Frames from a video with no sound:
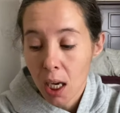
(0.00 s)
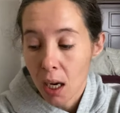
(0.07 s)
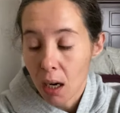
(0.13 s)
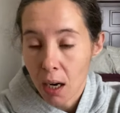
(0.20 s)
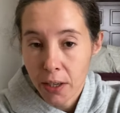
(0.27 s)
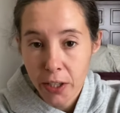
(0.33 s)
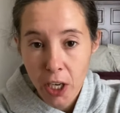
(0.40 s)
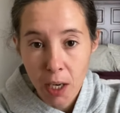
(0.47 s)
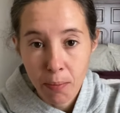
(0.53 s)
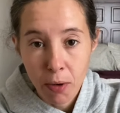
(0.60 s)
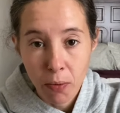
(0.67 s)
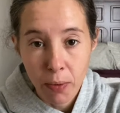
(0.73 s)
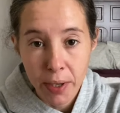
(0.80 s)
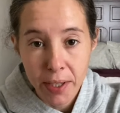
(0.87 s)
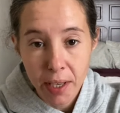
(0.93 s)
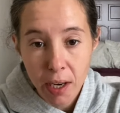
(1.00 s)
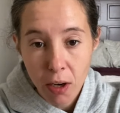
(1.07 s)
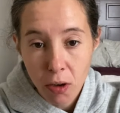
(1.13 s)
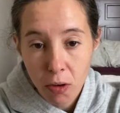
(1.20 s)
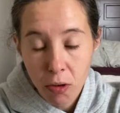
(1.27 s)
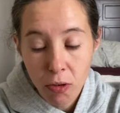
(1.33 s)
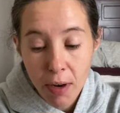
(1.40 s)
October was a
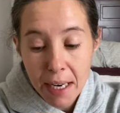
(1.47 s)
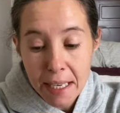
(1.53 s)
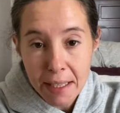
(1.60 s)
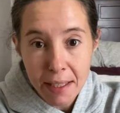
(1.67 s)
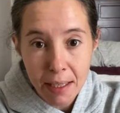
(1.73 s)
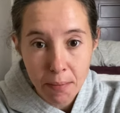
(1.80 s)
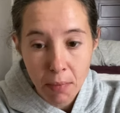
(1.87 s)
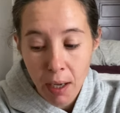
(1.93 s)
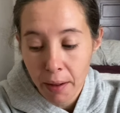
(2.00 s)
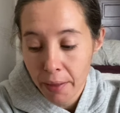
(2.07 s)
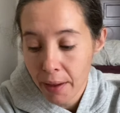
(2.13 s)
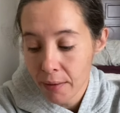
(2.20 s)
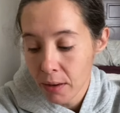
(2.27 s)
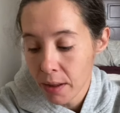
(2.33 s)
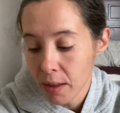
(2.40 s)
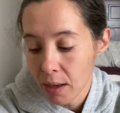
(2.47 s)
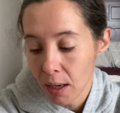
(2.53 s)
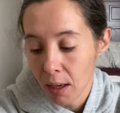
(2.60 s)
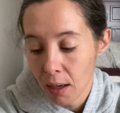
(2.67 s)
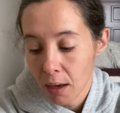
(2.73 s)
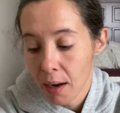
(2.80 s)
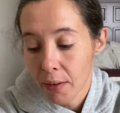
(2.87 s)
crazy month.
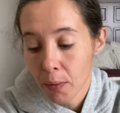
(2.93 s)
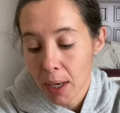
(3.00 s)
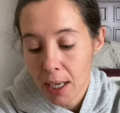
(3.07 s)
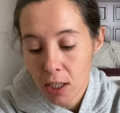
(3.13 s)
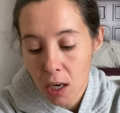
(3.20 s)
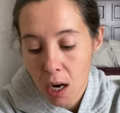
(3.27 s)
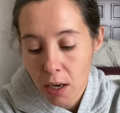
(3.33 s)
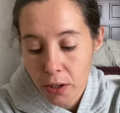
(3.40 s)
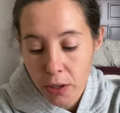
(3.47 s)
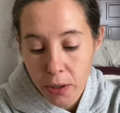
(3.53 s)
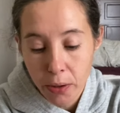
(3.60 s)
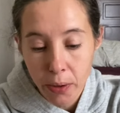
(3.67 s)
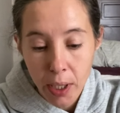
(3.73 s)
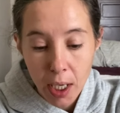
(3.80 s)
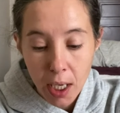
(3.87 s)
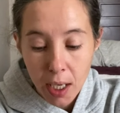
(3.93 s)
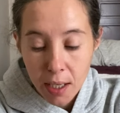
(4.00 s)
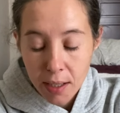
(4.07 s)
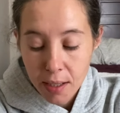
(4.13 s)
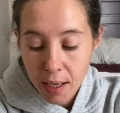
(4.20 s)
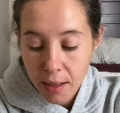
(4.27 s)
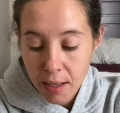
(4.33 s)
Everything or everyone I talked to
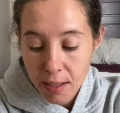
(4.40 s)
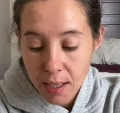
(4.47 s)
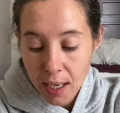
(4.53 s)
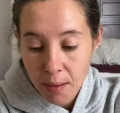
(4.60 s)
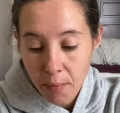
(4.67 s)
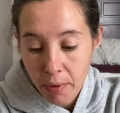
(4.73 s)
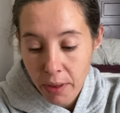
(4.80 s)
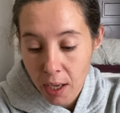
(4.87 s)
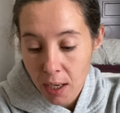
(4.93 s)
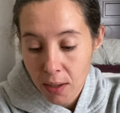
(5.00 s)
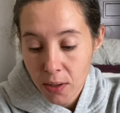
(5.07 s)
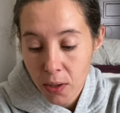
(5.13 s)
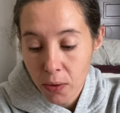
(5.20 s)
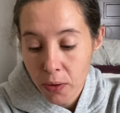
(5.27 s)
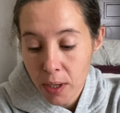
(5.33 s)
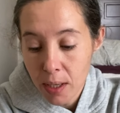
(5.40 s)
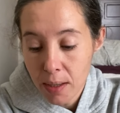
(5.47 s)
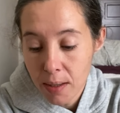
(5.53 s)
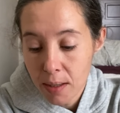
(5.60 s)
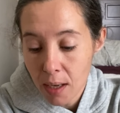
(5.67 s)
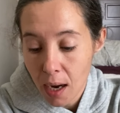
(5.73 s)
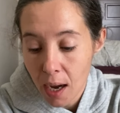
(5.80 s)
said the same thing. So
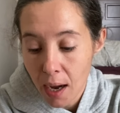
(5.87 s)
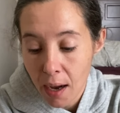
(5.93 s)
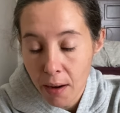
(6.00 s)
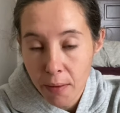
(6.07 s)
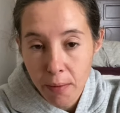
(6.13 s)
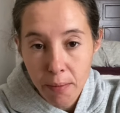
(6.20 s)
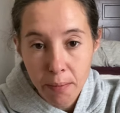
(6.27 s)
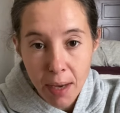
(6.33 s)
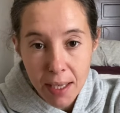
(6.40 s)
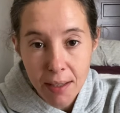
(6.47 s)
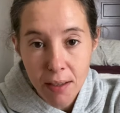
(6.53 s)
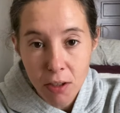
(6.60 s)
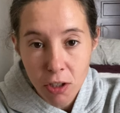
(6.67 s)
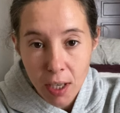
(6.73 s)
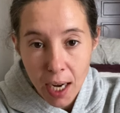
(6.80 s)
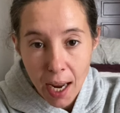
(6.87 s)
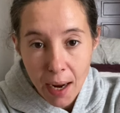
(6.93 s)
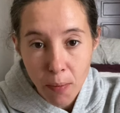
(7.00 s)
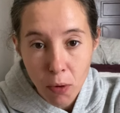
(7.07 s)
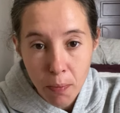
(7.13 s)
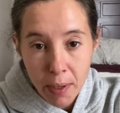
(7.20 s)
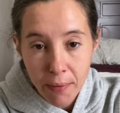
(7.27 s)
this uh, message today
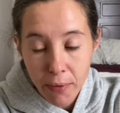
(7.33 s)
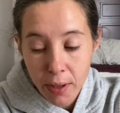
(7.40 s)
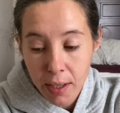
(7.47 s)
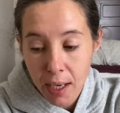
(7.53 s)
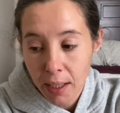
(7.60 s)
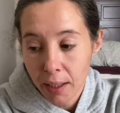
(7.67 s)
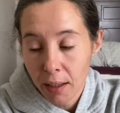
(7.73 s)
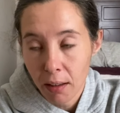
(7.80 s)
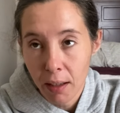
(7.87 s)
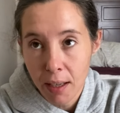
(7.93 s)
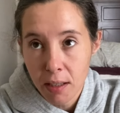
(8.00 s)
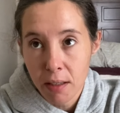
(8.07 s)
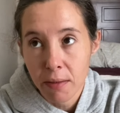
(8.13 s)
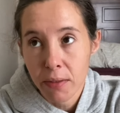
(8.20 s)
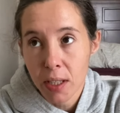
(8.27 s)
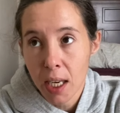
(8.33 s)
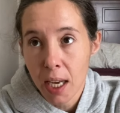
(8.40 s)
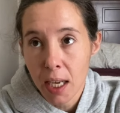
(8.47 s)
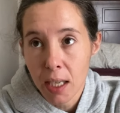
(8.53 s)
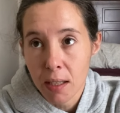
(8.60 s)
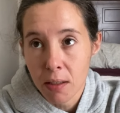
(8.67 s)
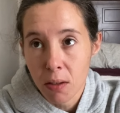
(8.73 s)
will be for the Daily Collective.
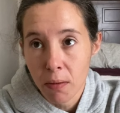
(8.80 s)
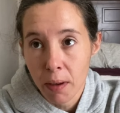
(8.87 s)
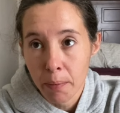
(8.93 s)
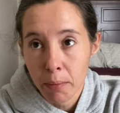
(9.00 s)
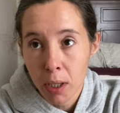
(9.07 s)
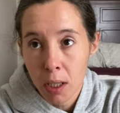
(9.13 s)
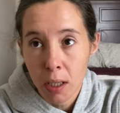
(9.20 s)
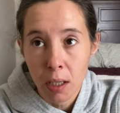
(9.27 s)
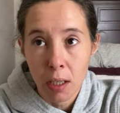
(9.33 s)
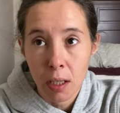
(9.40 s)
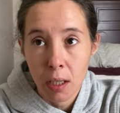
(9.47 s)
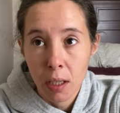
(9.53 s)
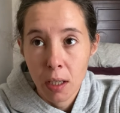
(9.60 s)
Today is November